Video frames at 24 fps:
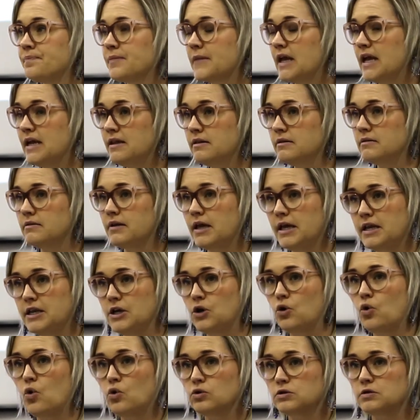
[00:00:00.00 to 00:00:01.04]
in any
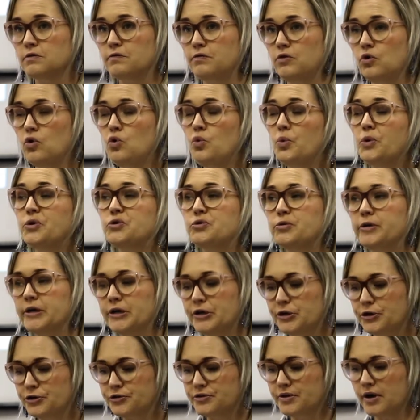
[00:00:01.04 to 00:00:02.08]
court of law, which would
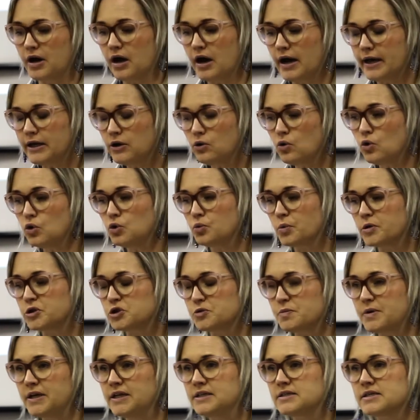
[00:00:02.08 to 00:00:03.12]
include the High Court,
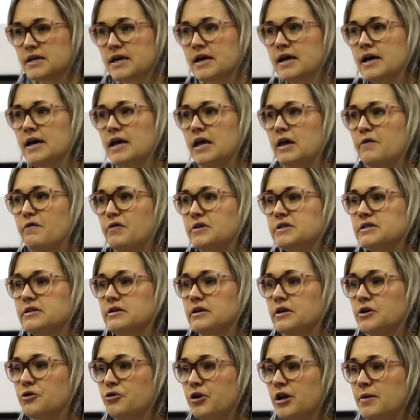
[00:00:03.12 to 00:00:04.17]
which means if it's an
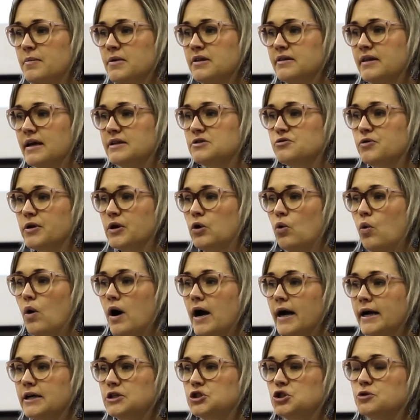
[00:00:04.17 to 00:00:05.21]
agreement that's
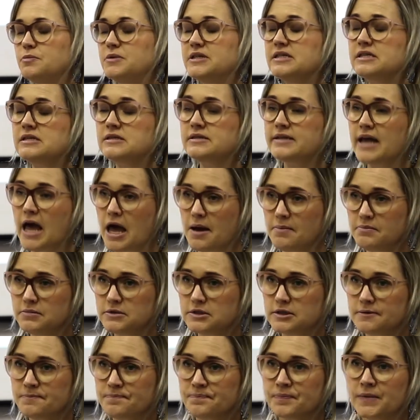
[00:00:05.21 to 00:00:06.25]
required to be
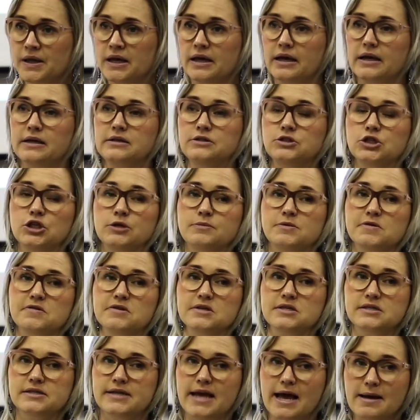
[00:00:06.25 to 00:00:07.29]
stamped in terms of
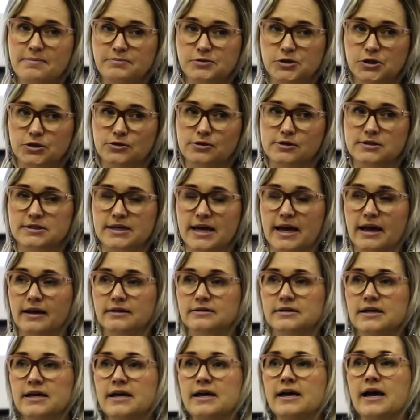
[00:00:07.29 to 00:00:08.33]
the Stamp Duties
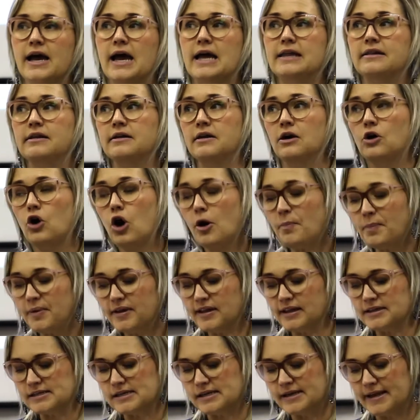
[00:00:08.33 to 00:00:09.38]
Act, and the copy
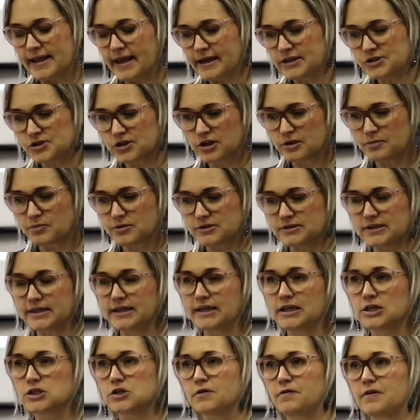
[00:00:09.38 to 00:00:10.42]
that's annexed to the
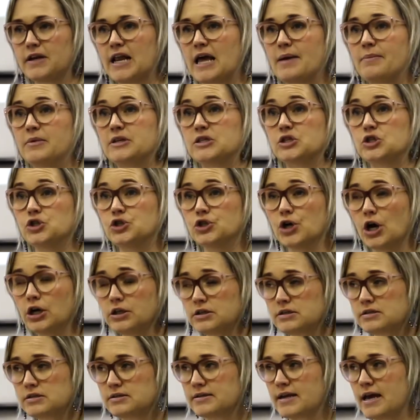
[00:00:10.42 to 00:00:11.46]
particulars of claim is
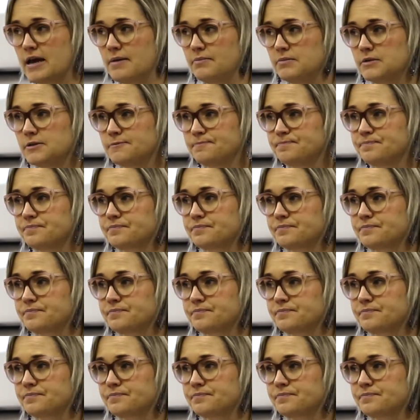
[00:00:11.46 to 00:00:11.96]
not stamped,